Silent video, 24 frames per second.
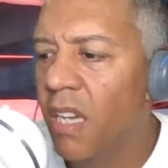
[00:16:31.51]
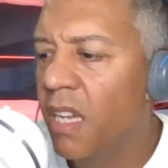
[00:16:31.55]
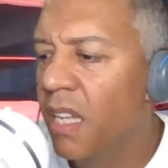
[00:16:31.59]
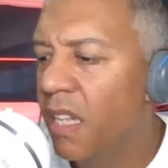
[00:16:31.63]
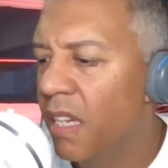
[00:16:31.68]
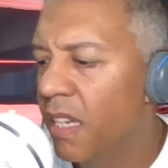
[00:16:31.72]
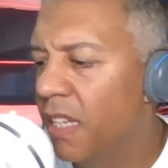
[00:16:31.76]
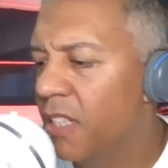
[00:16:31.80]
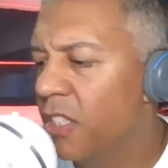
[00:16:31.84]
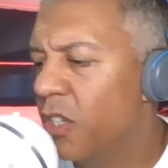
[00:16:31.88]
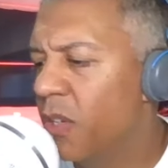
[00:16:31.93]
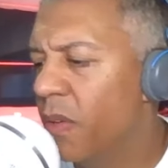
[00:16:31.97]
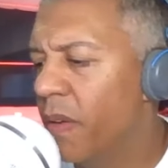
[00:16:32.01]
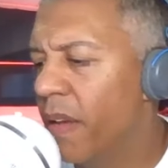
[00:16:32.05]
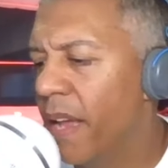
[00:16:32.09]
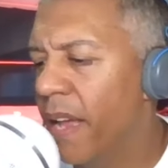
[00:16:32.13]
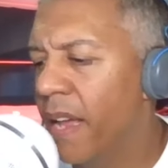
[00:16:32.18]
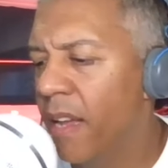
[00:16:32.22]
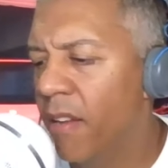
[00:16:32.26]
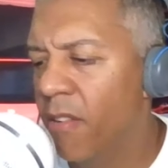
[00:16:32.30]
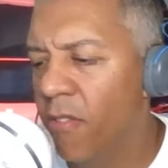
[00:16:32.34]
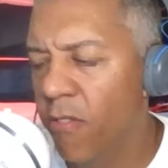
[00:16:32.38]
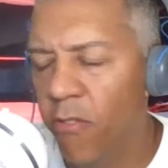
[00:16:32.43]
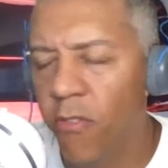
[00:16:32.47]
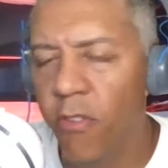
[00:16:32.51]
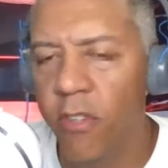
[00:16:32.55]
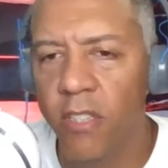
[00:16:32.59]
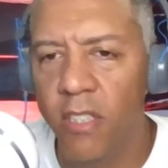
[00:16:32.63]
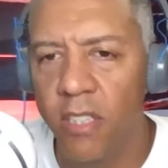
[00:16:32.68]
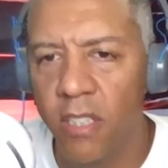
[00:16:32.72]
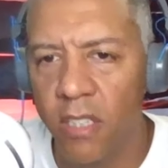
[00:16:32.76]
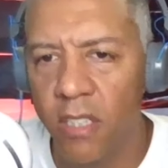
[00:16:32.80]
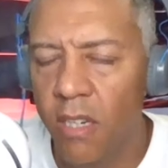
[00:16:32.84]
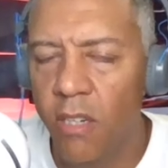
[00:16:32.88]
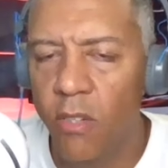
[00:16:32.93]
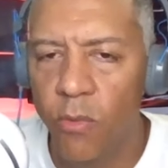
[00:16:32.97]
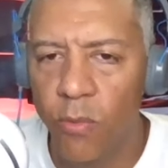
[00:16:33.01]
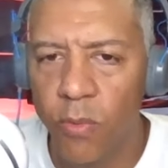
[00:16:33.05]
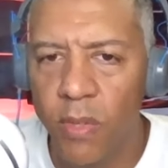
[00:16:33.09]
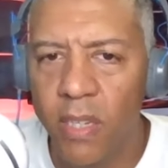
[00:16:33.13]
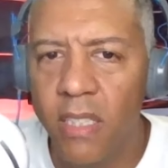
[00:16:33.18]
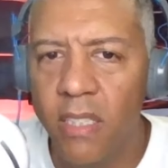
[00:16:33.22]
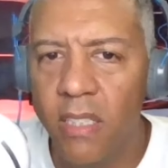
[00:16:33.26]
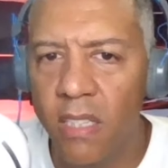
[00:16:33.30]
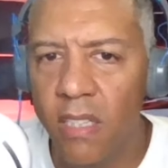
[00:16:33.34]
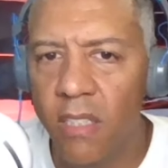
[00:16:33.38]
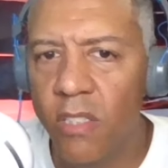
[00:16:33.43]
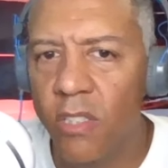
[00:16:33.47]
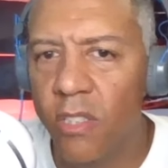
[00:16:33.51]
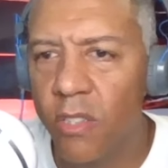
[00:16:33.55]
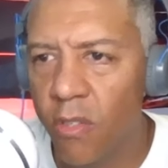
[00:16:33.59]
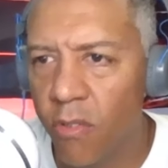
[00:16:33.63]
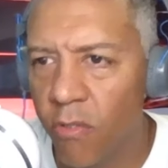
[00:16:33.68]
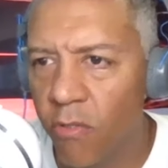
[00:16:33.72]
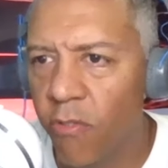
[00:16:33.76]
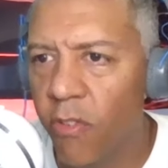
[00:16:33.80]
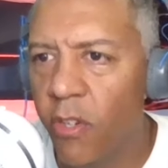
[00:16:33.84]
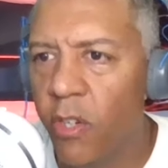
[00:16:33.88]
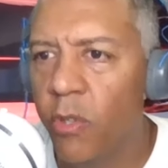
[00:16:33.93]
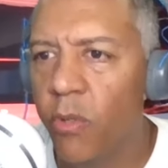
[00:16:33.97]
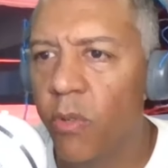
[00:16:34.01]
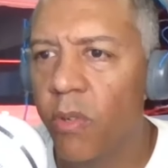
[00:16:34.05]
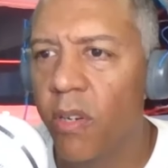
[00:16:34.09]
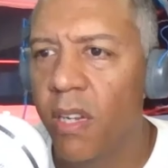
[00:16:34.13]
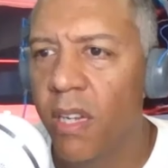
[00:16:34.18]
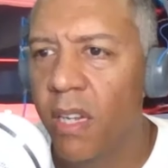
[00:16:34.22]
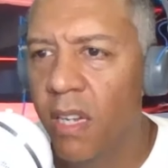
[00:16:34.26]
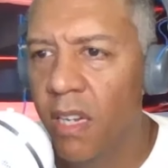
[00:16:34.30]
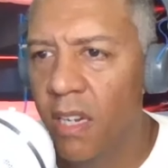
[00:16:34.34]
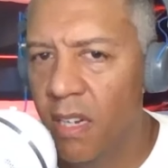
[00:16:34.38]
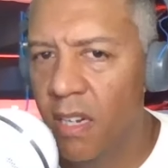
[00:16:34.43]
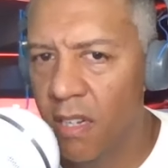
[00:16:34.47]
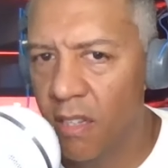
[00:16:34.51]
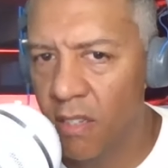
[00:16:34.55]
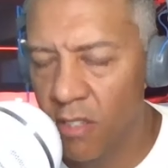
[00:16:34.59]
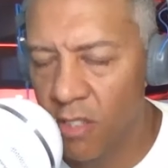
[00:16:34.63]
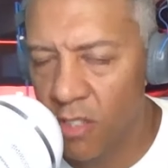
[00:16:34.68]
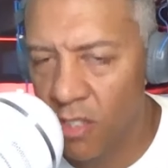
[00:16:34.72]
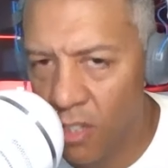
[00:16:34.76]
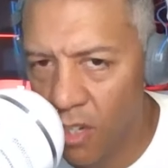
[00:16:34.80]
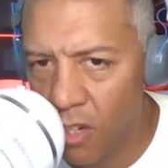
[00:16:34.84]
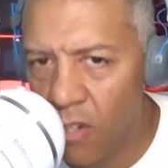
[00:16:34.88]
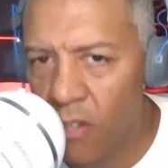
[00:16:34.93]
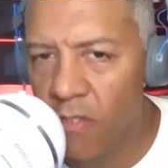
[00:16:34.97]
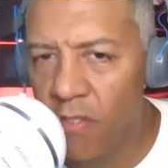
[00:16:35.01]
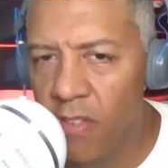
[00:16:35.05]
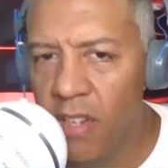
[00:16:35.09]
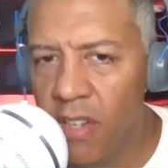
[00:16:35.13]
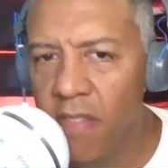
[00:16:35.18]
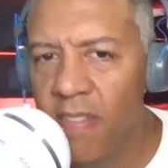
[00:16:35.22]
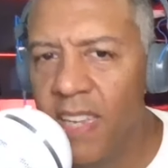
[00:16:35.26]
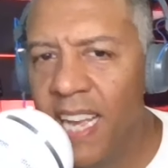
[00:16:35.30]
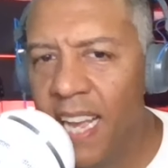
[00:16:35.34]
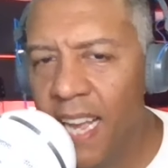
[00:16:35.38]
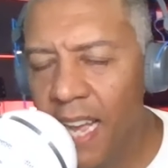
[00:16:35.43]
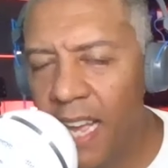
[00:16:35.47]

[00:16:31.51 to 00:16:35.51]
that you have for just reasons to vote conservative,